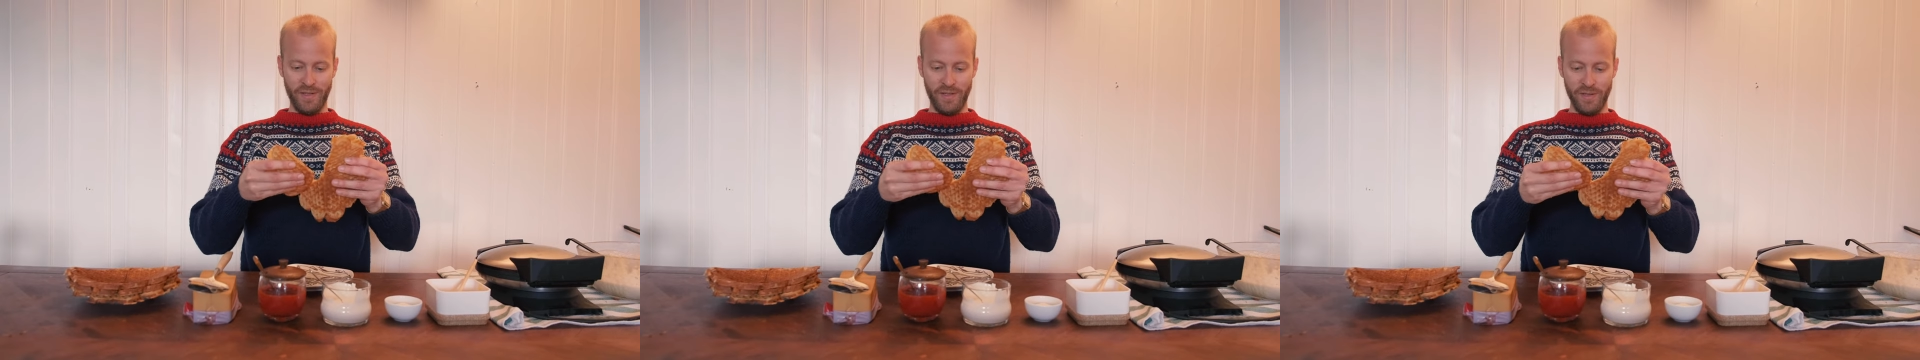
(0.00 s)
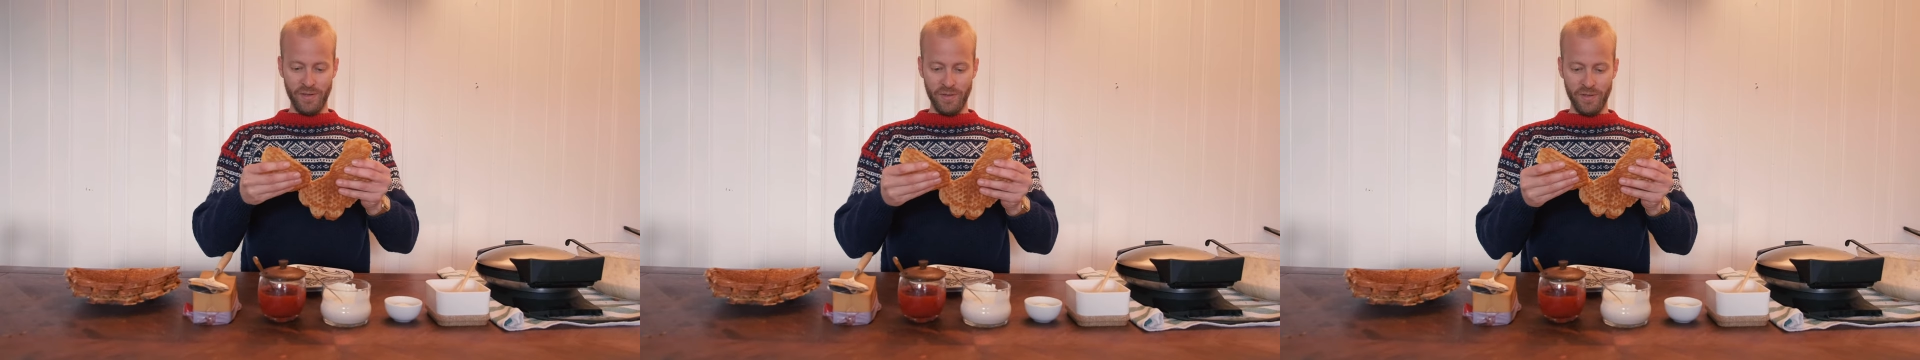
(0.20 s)

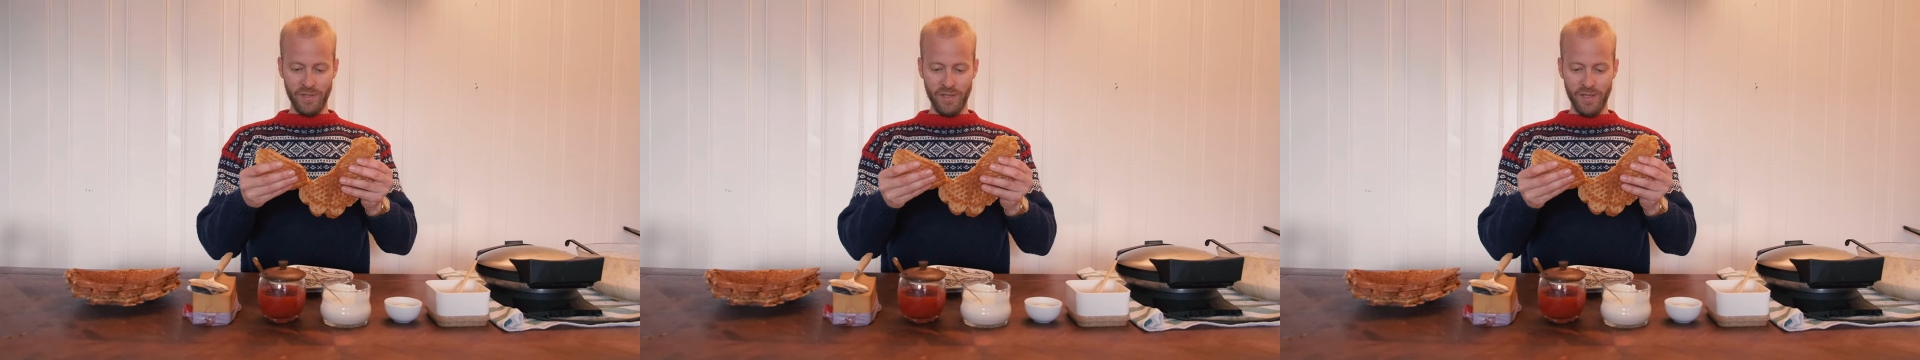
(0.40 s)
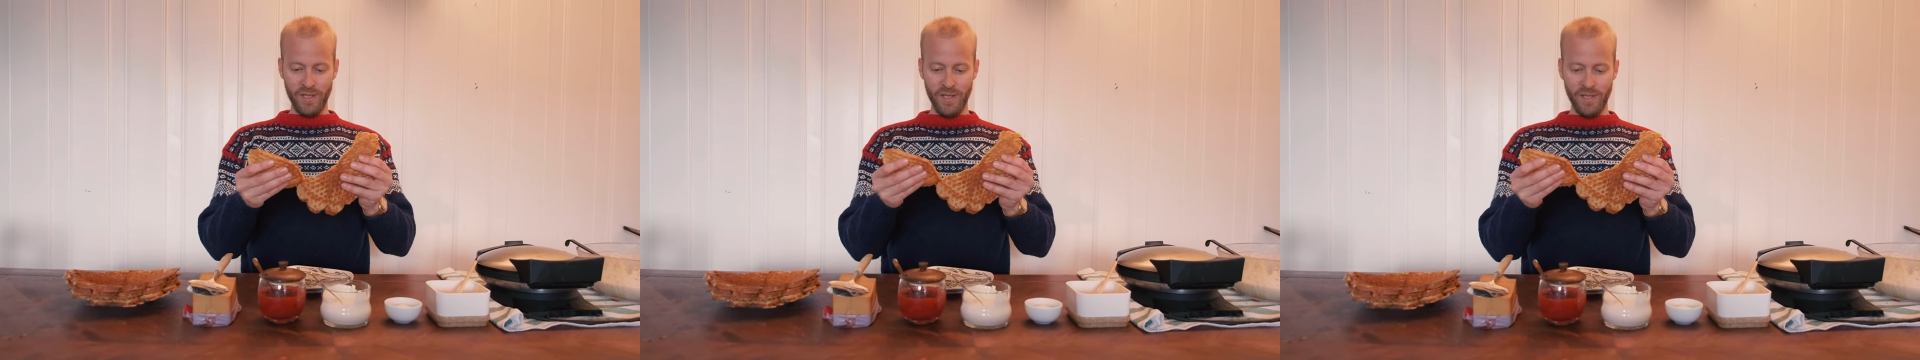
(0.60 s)
You can
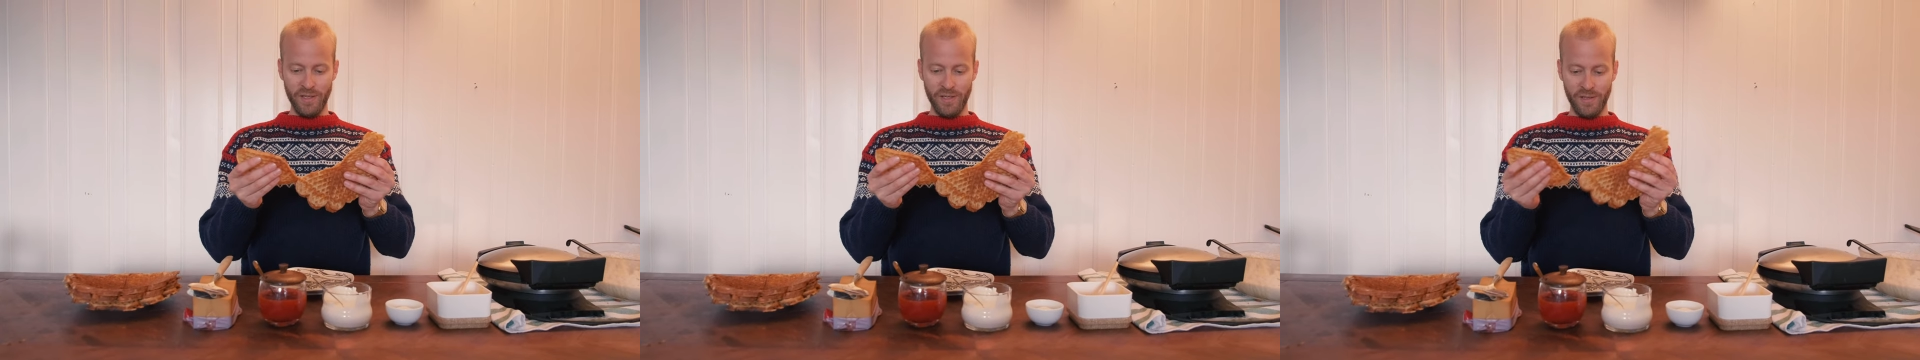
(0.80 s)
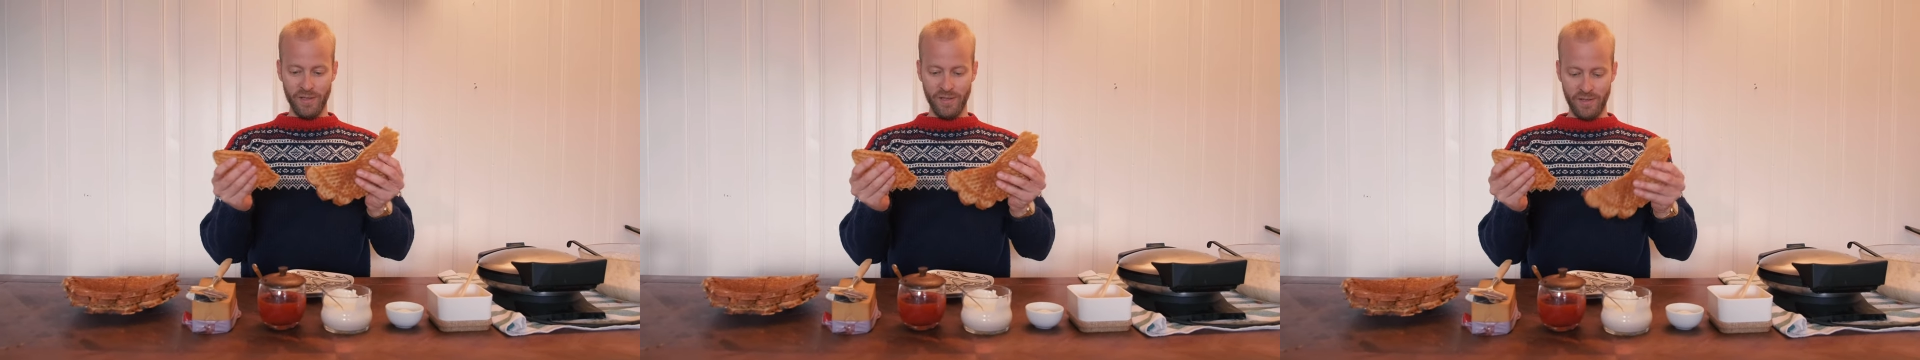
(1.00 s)
see